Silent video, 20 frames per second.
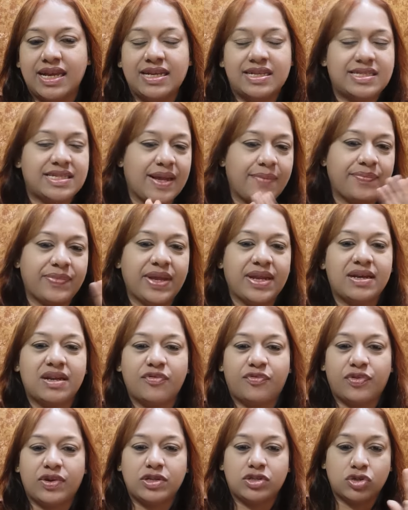it's something
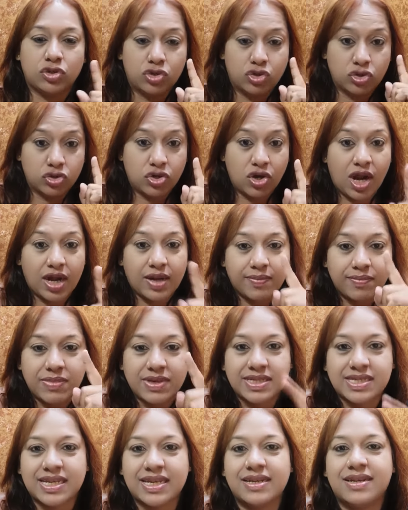different. So do not
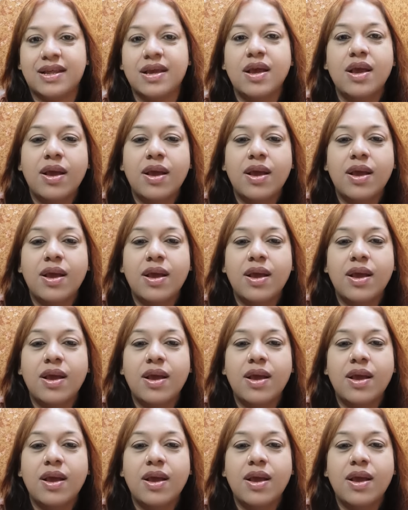miss it.